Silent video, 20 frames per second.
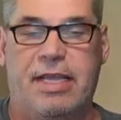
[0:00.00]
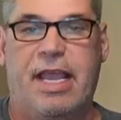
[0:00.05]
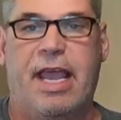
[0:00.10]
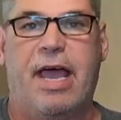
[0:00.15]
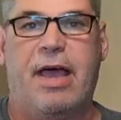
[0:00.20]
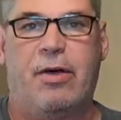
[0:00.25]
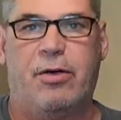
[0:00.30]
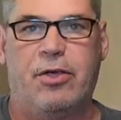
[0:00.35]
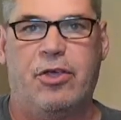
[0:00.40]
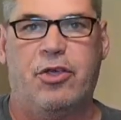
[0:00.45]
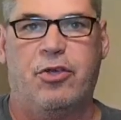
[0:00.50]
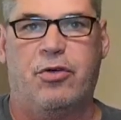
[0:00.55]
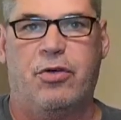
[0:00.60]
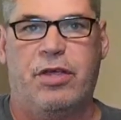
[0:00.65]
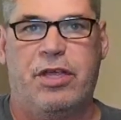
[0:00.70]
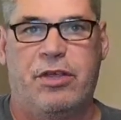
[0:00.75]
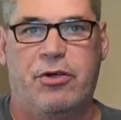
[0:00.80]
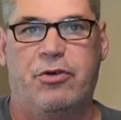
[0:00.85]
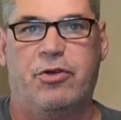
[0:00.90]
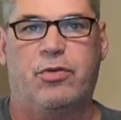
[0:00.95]
yeah,
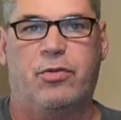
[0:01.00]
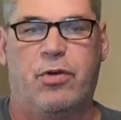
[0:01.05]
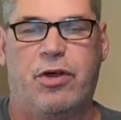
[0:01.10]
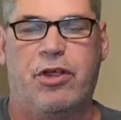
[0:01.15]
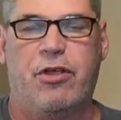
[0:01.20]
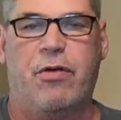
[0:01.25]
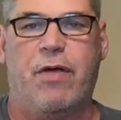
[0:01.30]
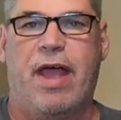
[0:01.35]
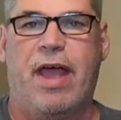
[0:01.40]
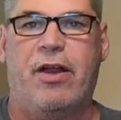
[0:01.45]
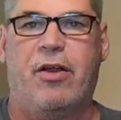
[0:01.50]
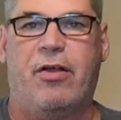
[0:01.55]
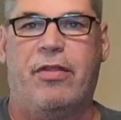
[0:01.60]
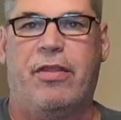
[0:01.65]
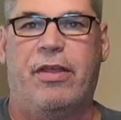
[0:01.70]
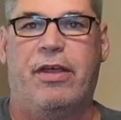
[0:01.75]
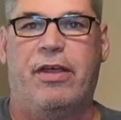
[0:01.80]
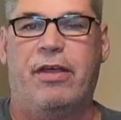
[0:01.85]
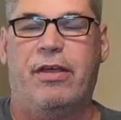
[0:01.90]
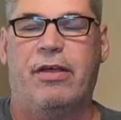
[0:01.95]
here's where you're at
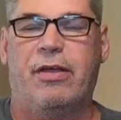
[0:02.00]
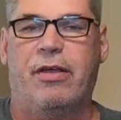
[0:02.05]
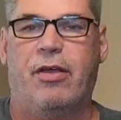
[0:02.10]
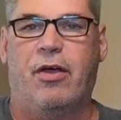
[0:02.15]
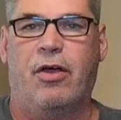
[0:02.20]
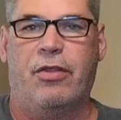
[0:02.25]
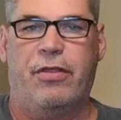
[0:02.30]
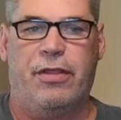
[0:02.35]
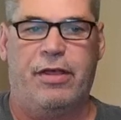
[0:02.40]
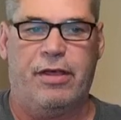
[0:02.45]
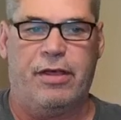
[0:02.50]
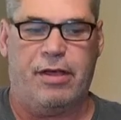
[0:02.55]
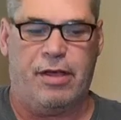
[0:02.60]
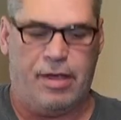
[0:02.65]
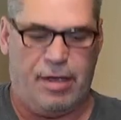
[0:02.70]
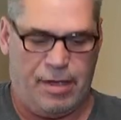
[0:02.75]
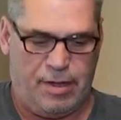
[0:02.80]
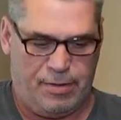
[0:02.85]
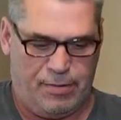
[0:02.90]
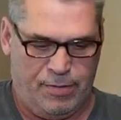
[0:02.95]
on
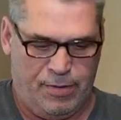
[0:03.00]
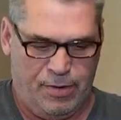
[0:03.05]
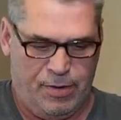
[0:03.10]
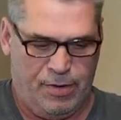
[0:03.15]
the